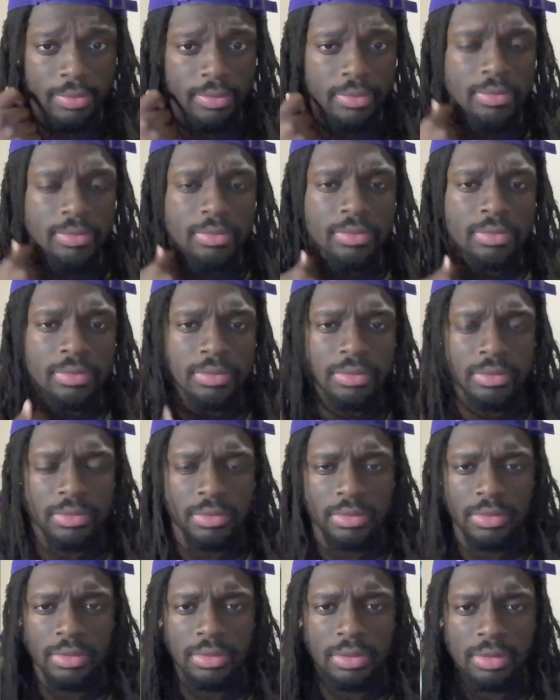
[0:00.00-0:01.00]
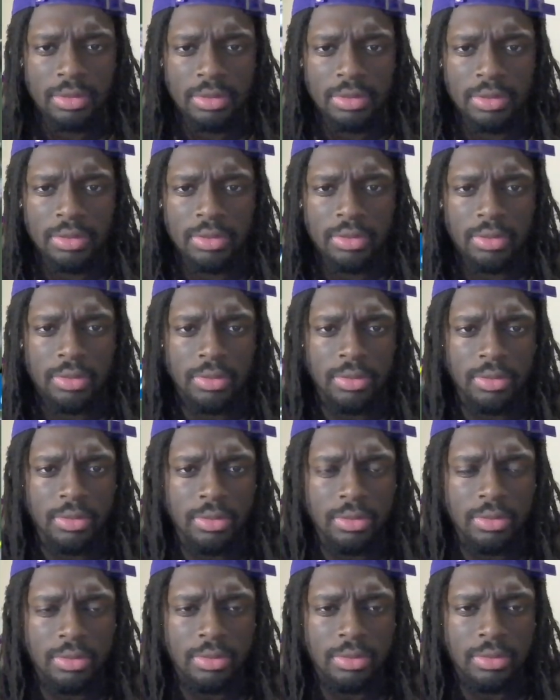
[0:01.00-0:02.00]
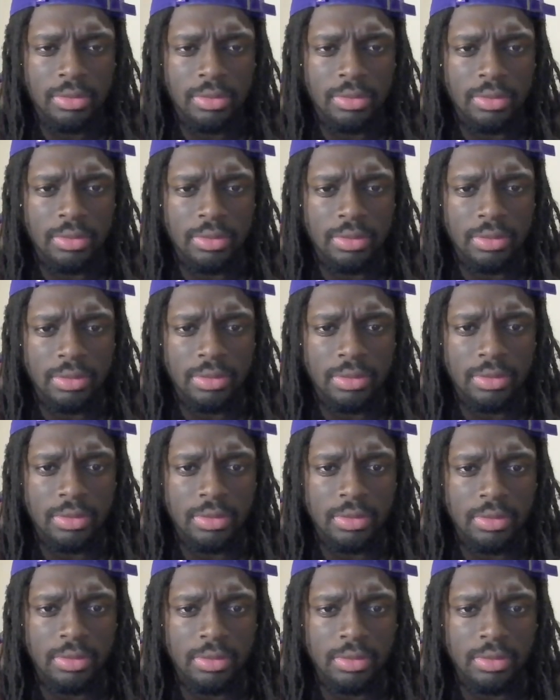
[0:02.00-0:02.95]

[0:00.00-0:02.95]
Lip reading: [no speech]